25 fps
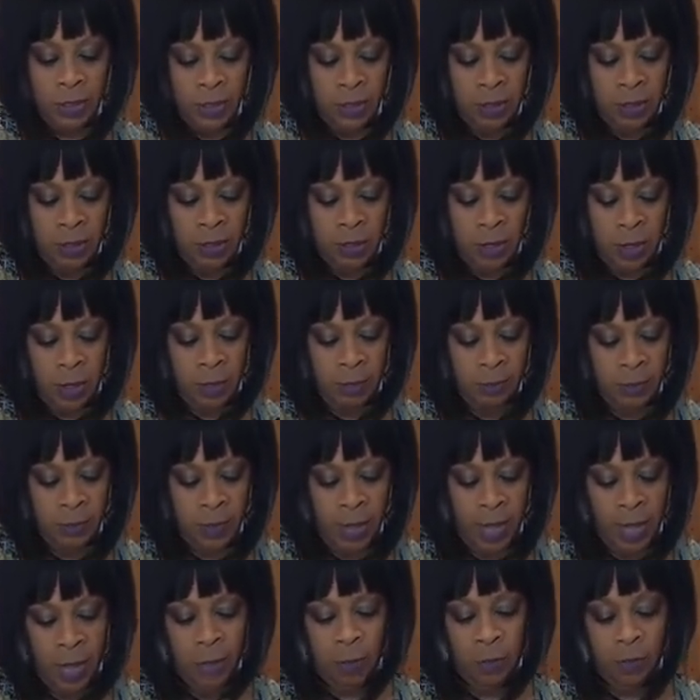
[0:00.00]
in
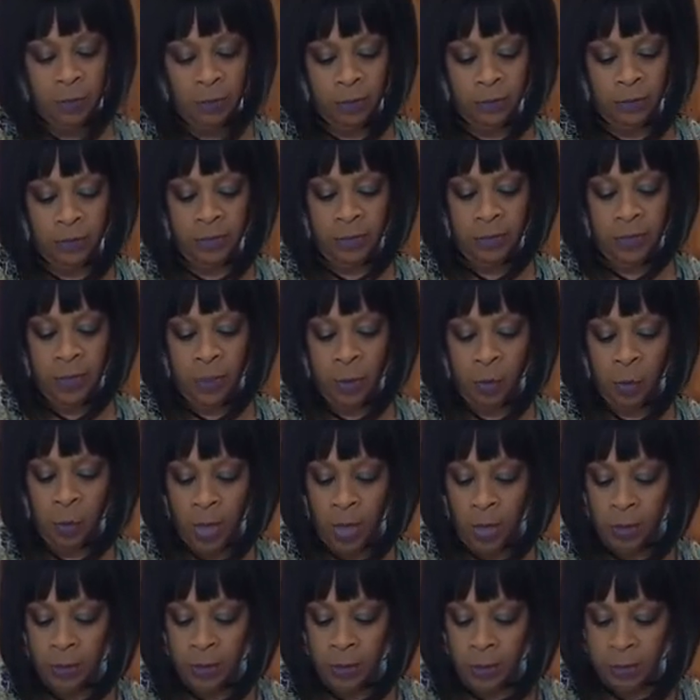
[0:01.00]
health and
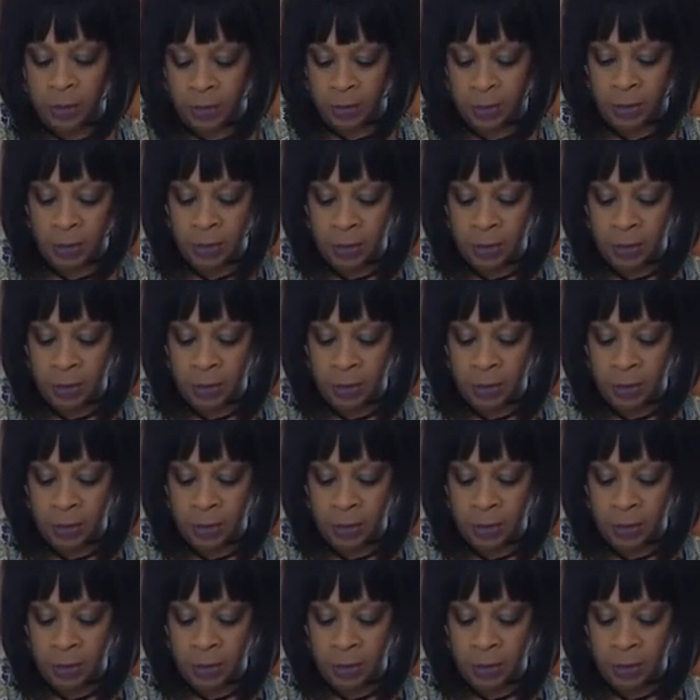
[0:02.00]
wellness.